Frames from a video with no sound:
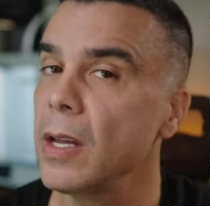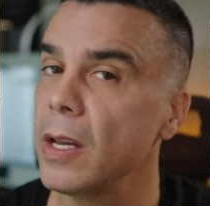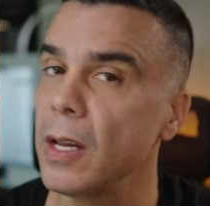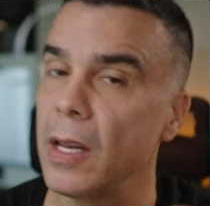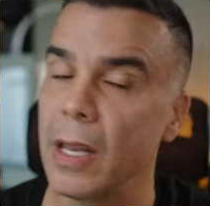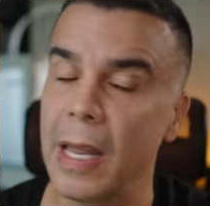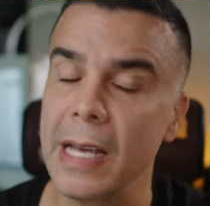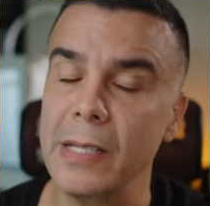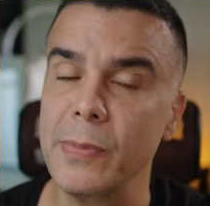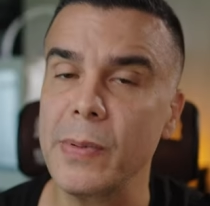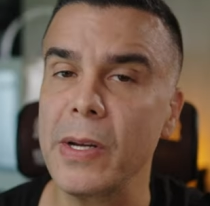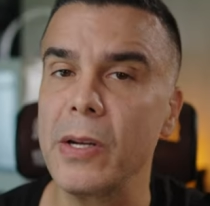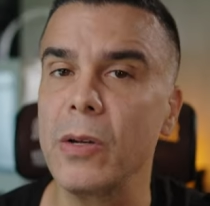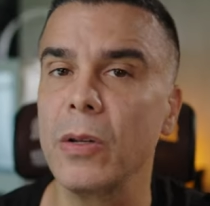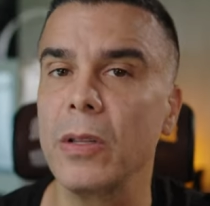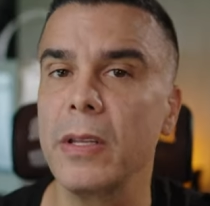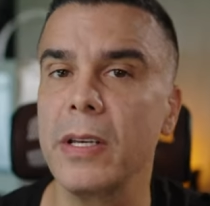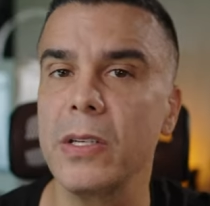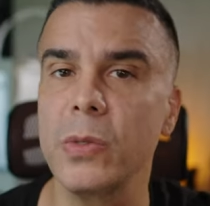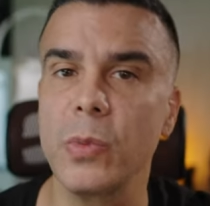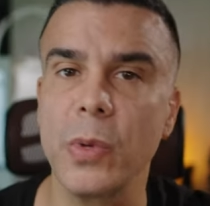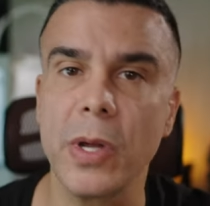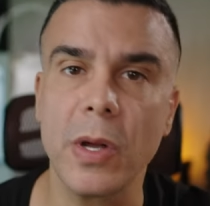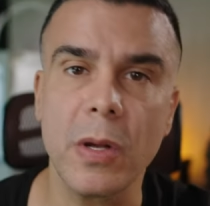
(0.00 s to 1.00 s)
Last but not
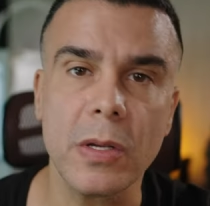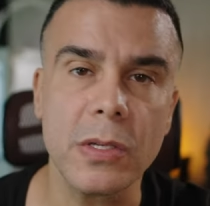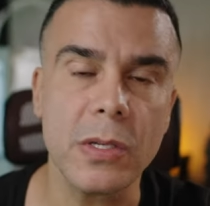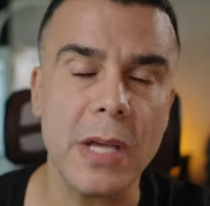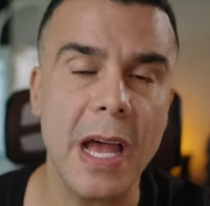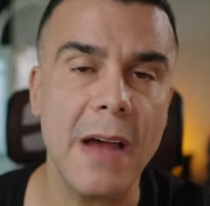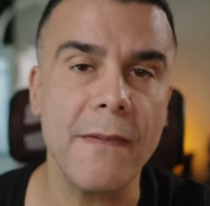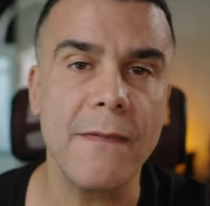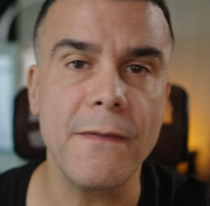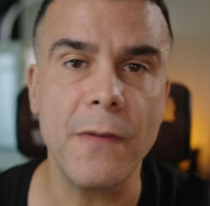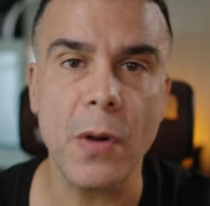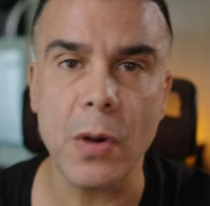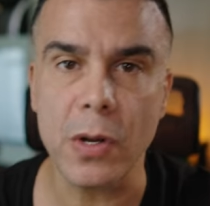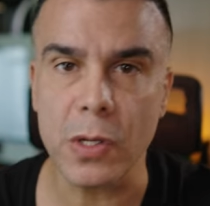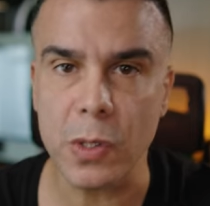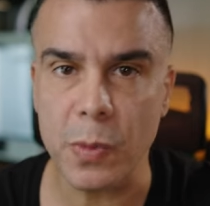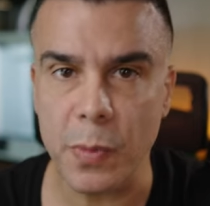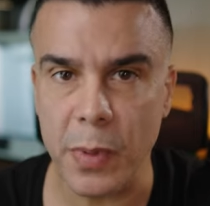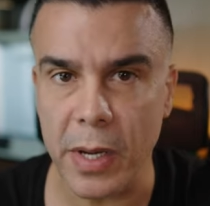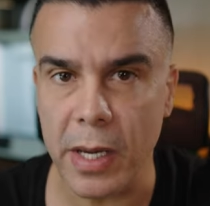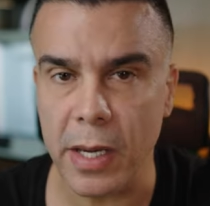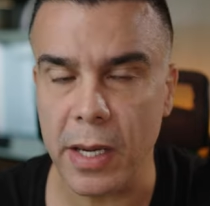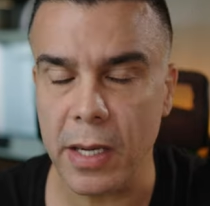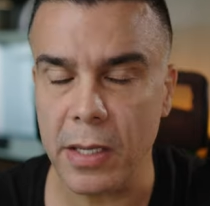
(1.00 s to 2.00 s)
least, we also have focus
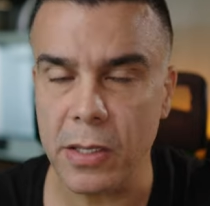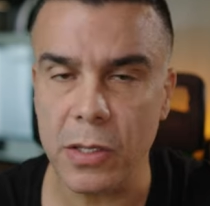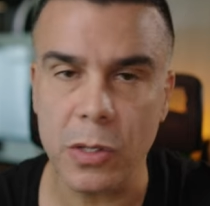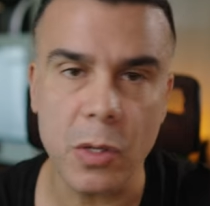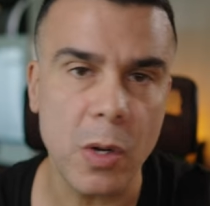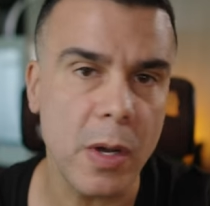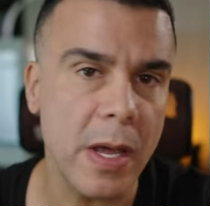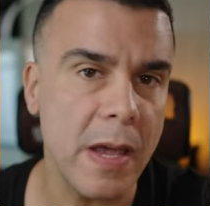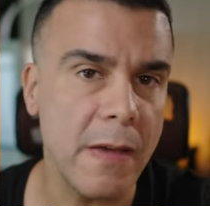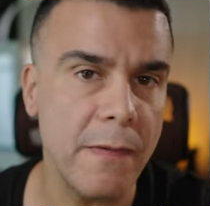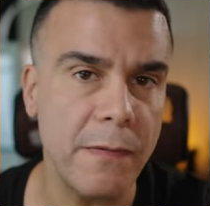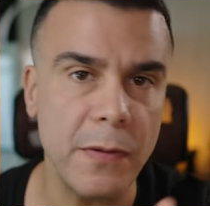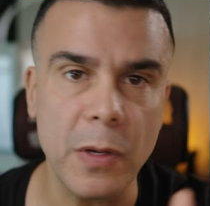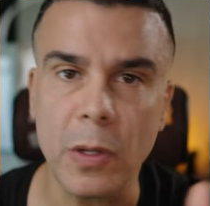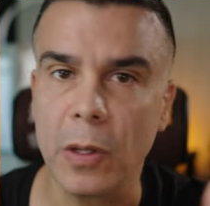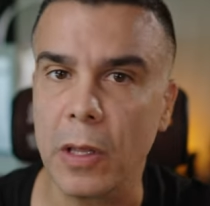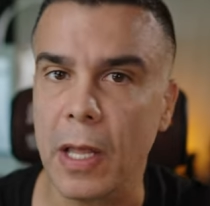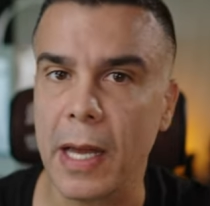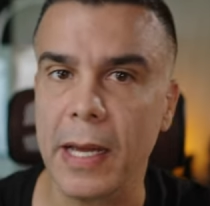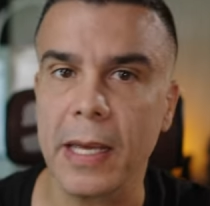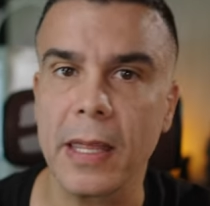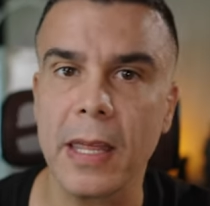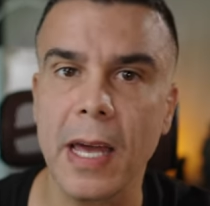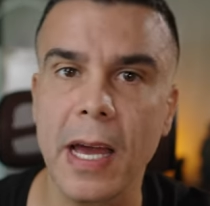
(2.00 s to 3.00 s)
peaking, so if you
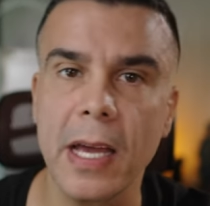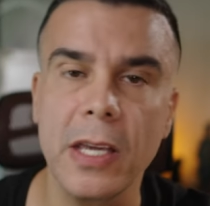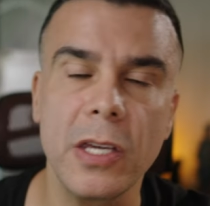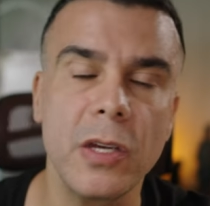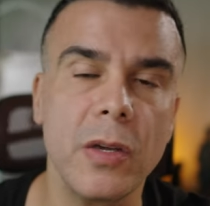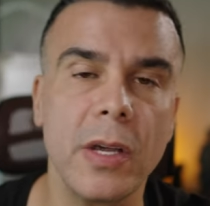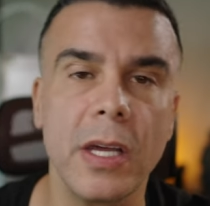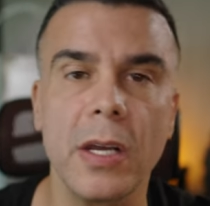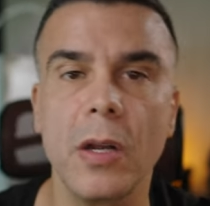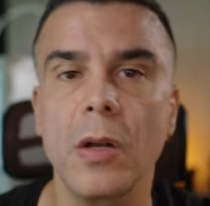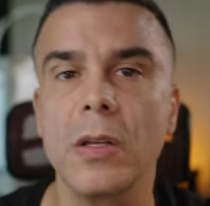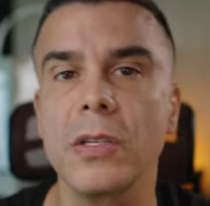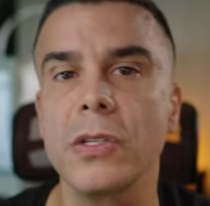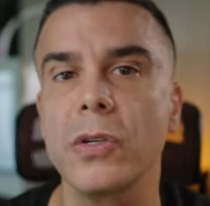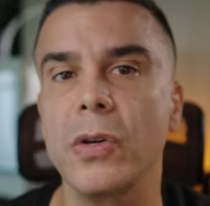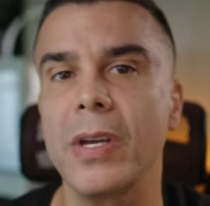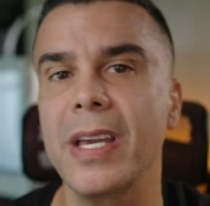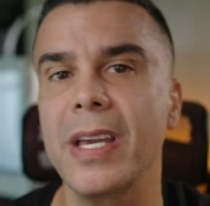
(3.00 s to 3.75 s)
like that, you can also